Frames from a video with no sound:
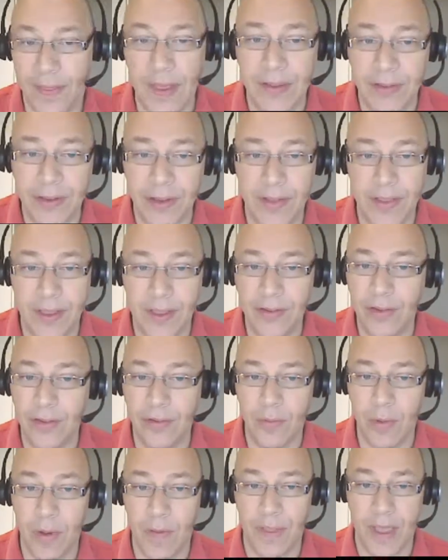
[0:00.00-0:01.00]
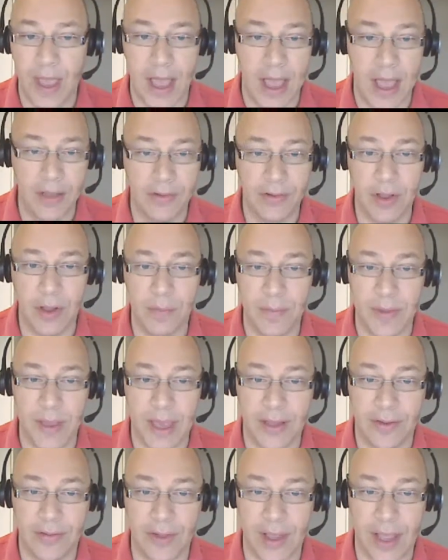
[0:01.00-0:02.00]
this is one that has got
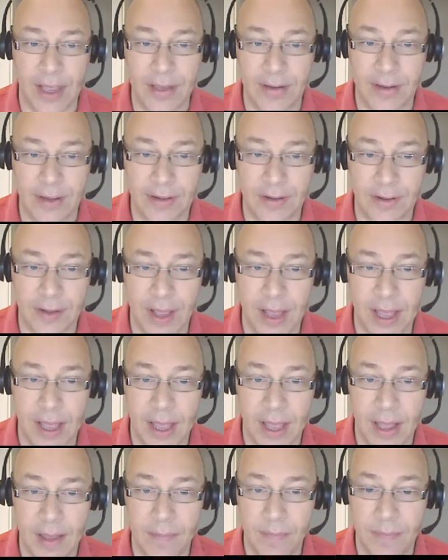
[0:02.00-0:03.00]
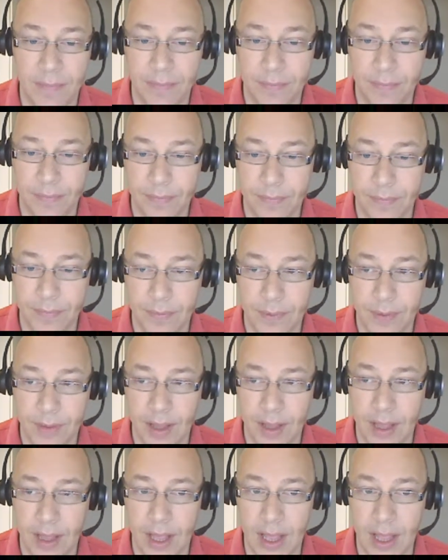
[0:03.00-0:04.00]
me excited.
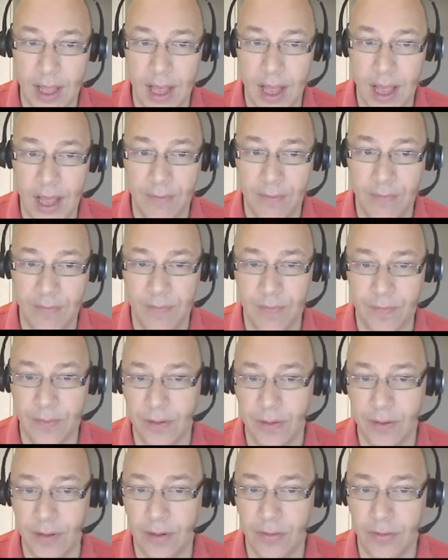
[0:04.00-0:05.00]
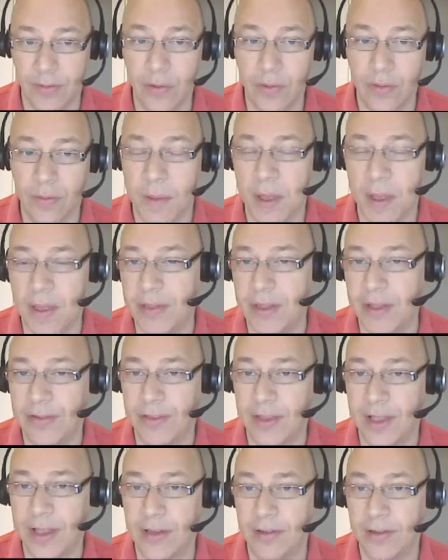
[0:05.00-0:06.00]
I've talked about
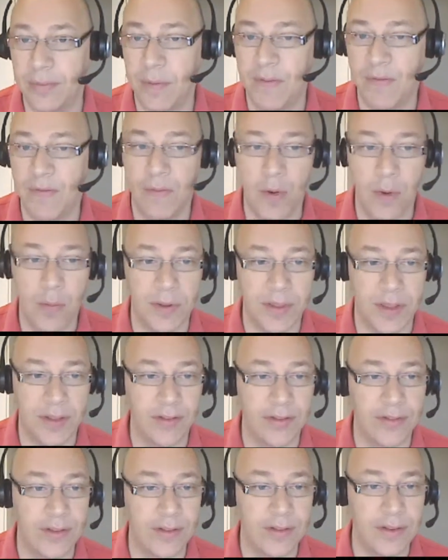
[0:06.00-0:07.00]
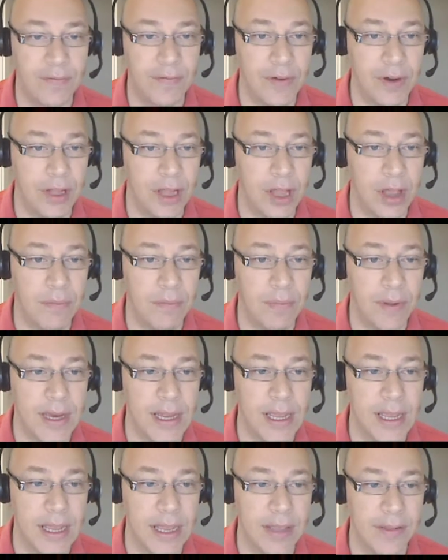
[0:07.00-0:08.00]
these things before, but this is a different
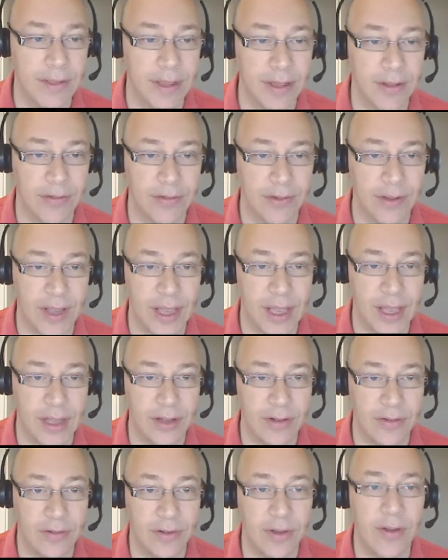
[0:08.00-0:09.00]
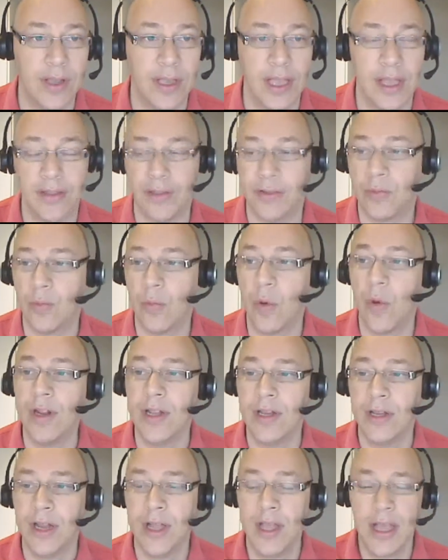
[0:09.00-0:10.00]
company that's doing it. There's
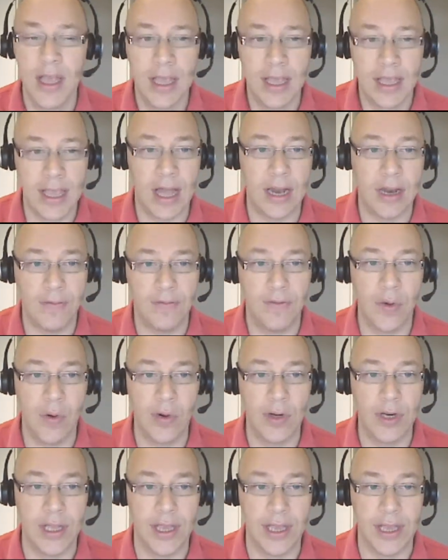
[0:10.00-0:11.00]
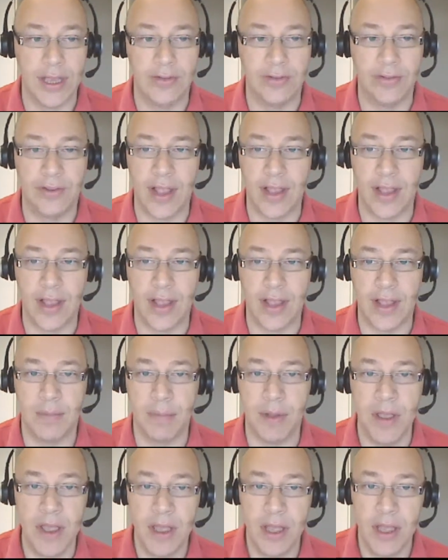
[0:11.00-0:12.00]
one in California has set
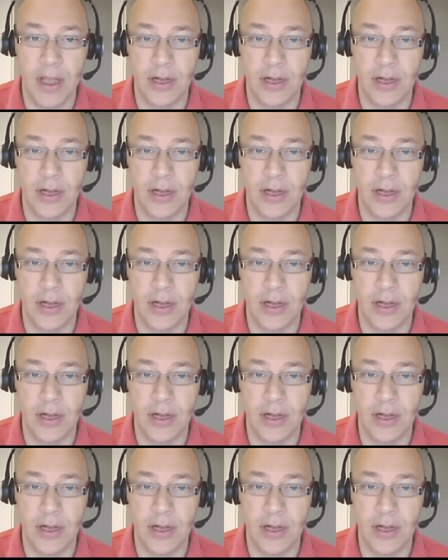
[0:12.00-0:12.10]
up.